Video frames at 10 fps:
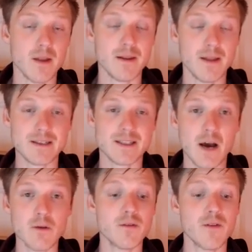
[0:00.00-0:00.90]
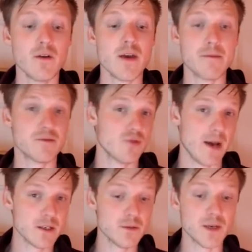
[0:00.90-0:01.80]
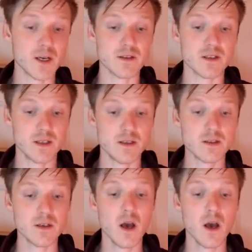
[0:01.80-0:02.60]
that sounded very abstract, because it is,